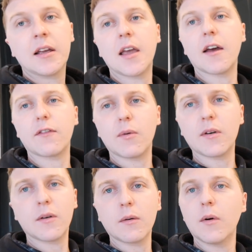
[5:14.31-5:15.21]
yeah, if you're
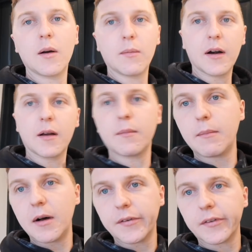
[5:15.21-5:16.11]
wondering why I'm wearing my
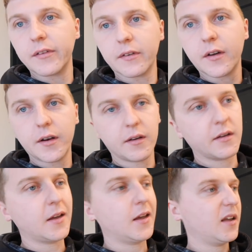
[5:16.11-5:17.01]
mask inside,
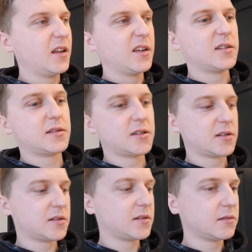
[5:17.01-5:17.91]

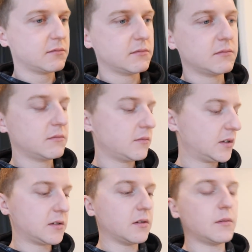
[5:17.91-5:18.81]

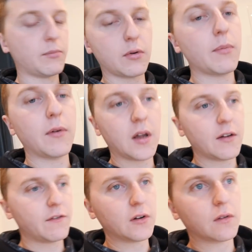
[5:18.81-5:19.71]
it's not a proper
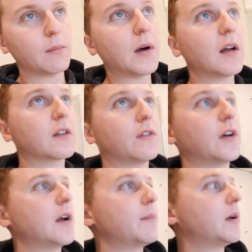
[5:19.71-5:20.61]
like filter mask
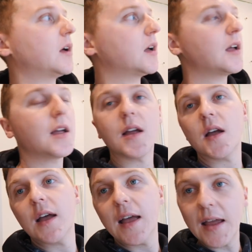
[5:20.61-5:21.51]
for it, but
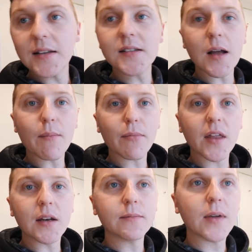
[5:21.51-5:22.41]
it's
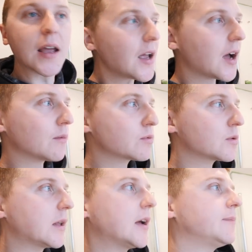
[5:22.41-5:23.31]
something. It helps
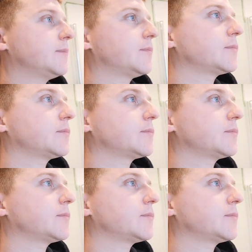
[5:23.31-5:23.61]
with that.